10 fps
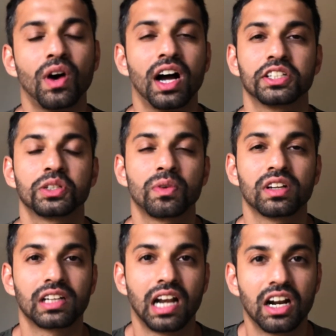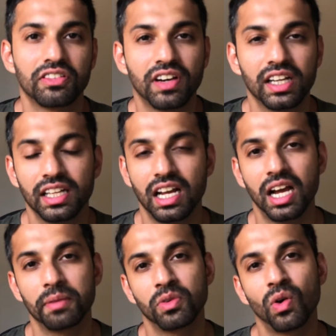I just want to clarify that
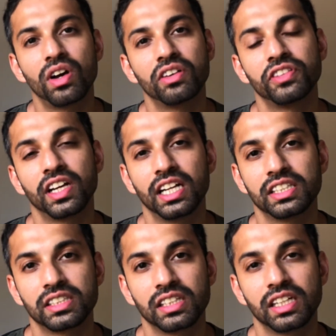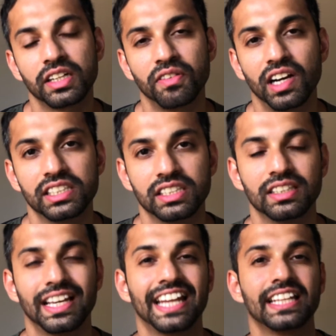I'm not a financial
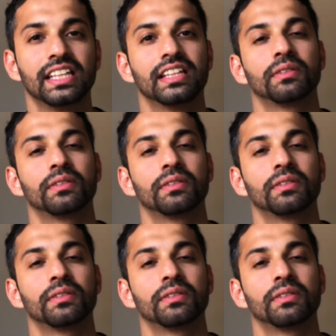advisor. Any